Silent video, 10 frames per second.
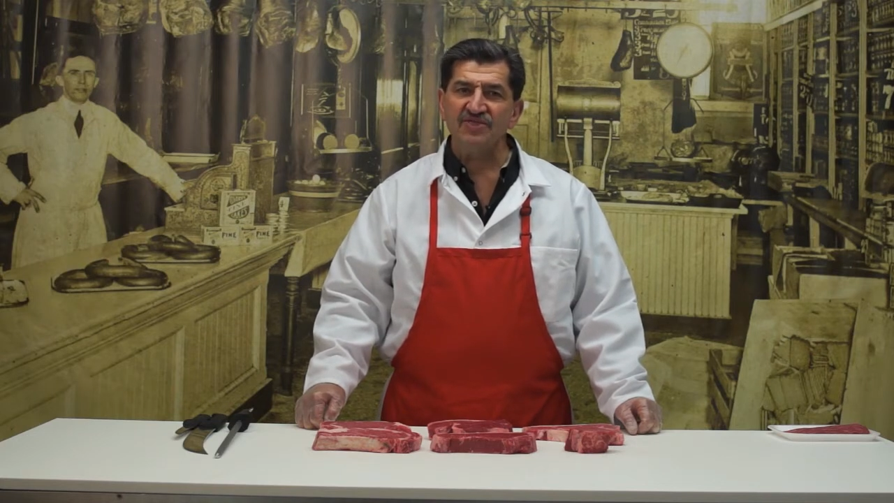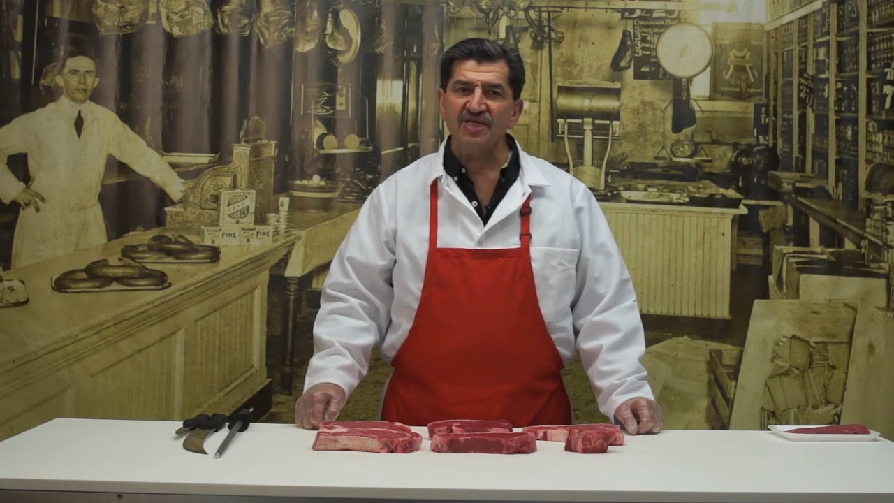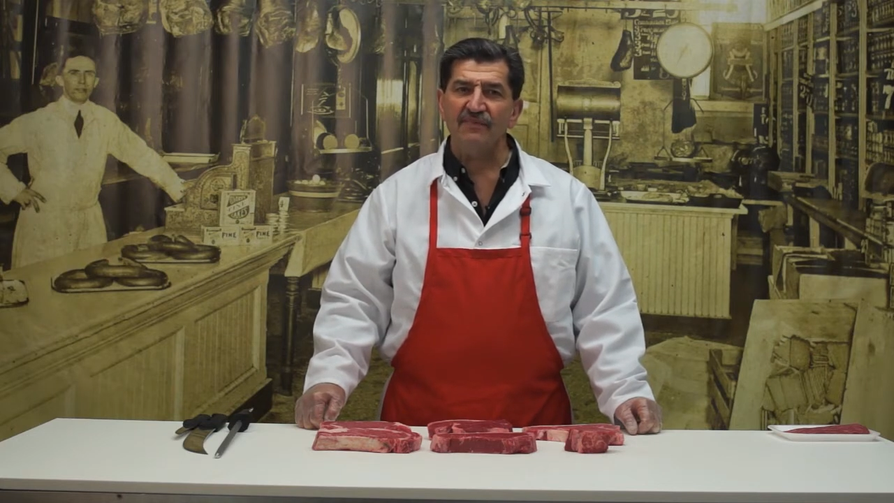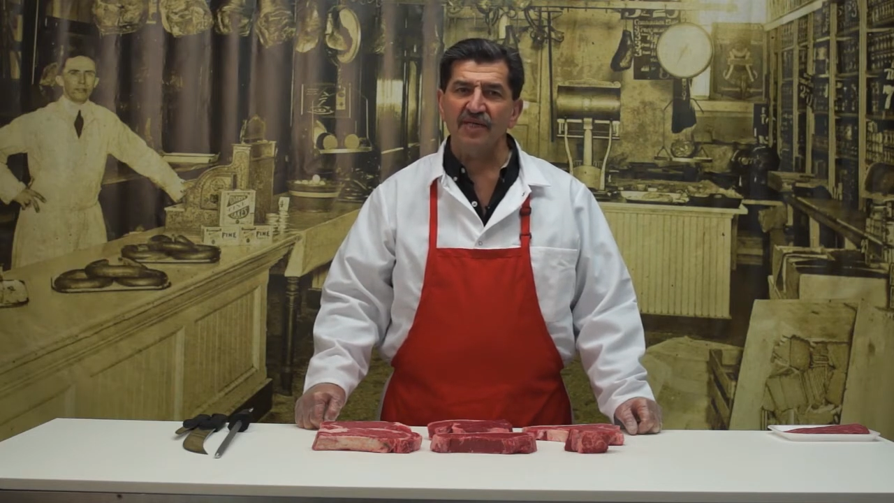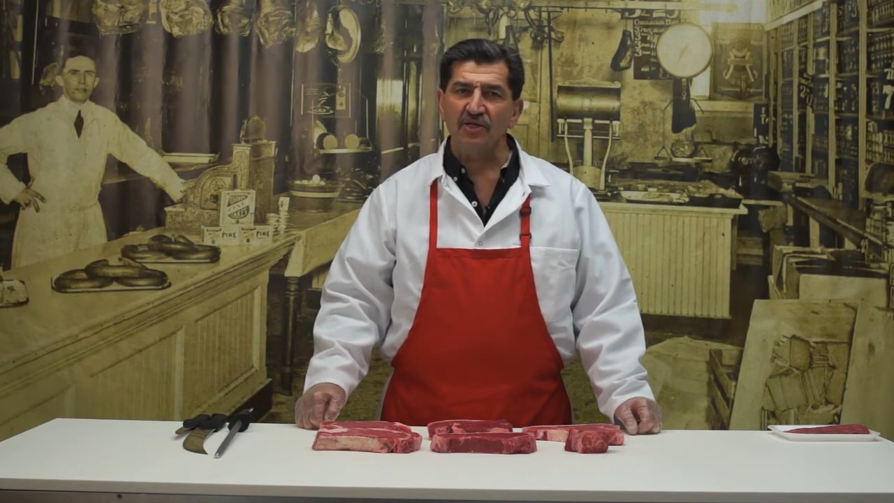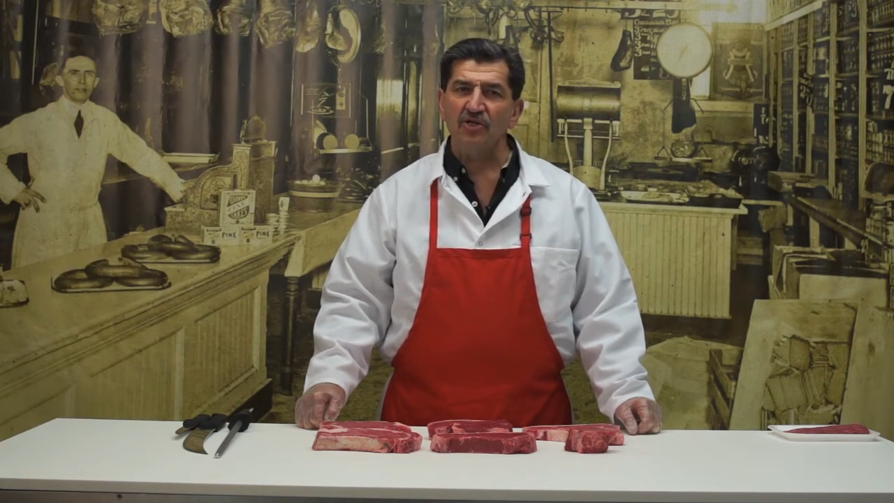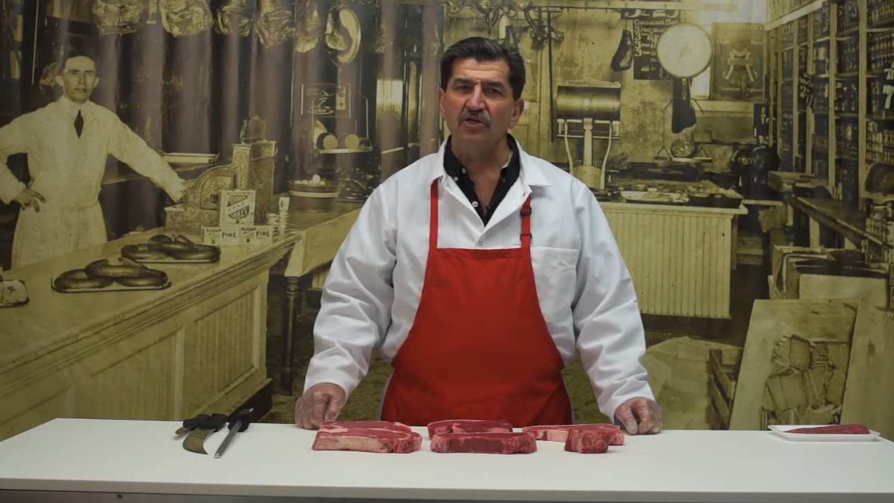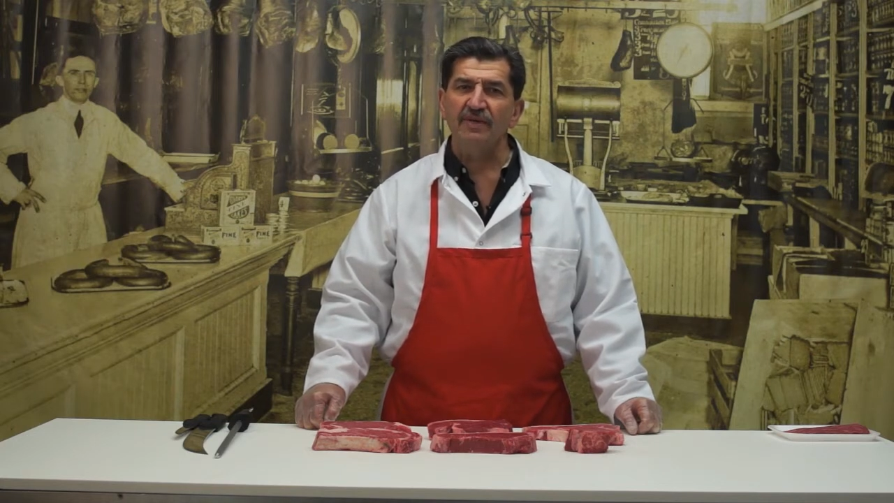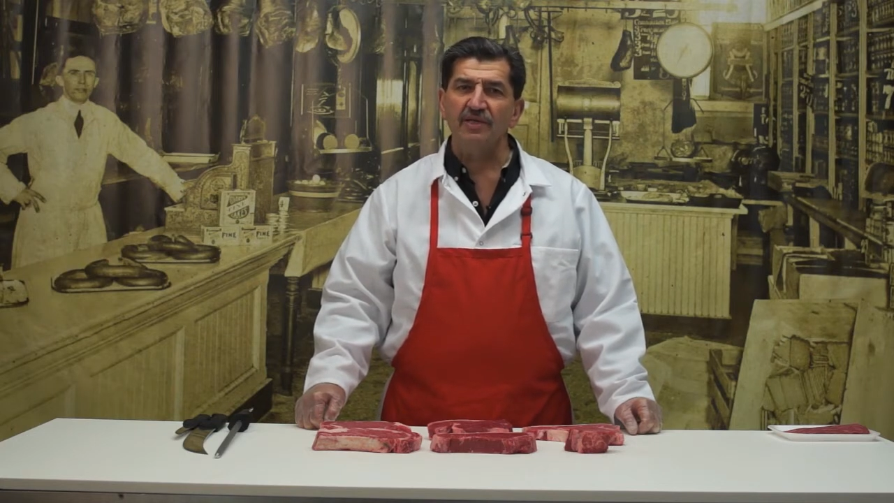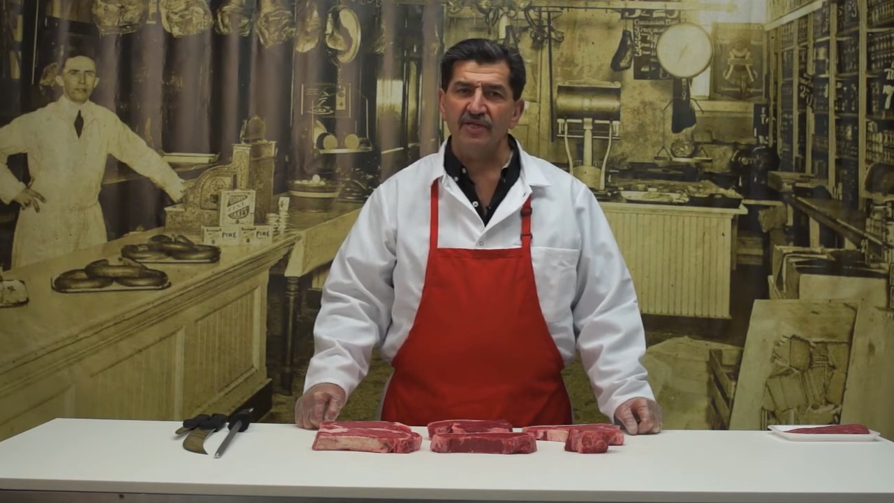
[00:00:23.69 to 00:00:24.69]
something a little
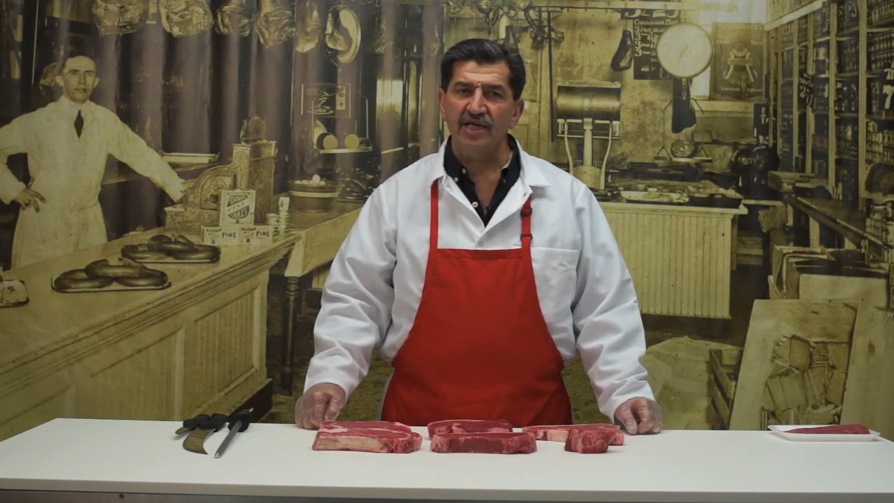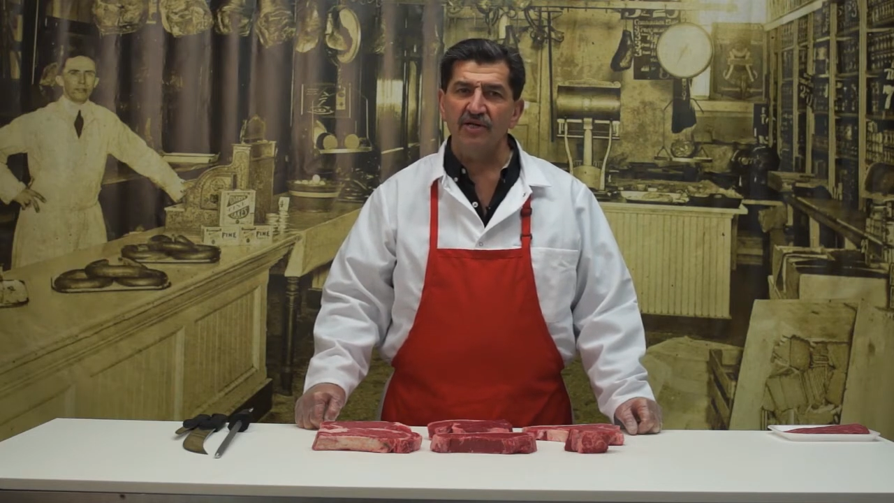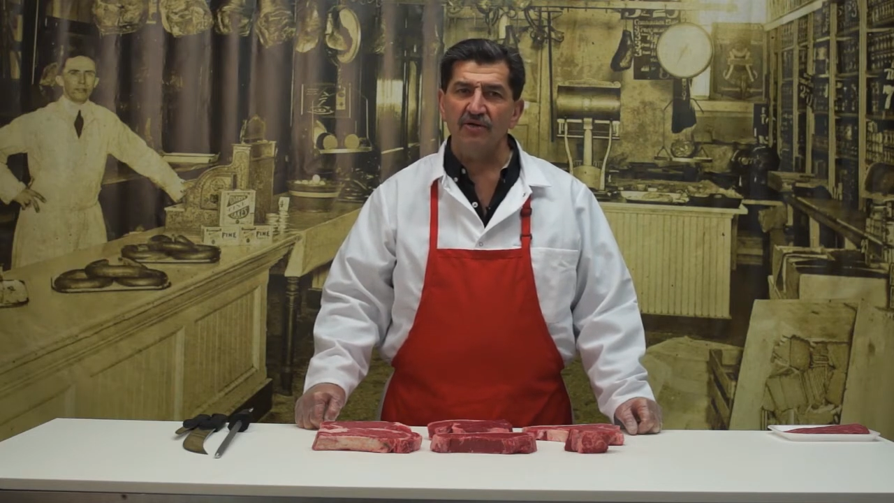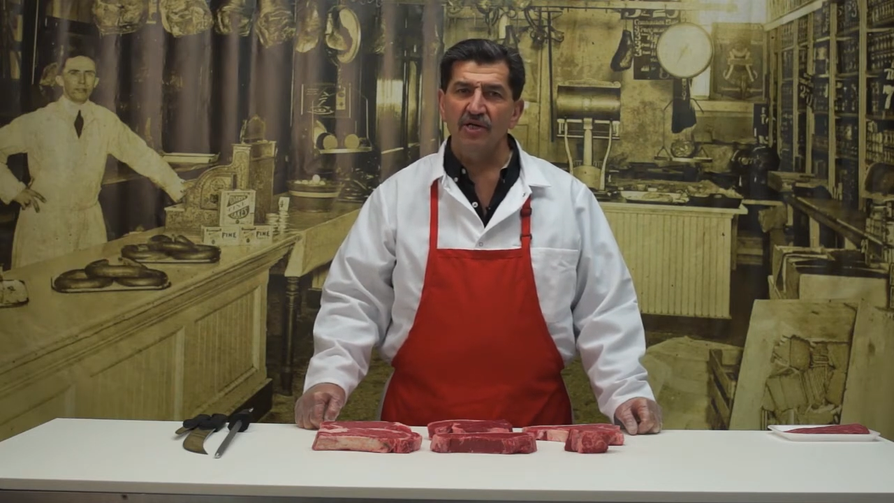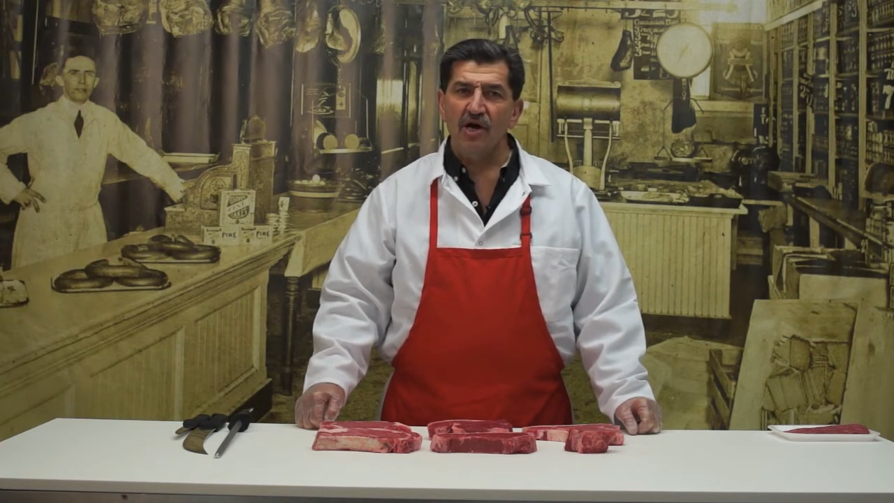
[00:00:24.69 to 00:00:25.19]
bit leaner,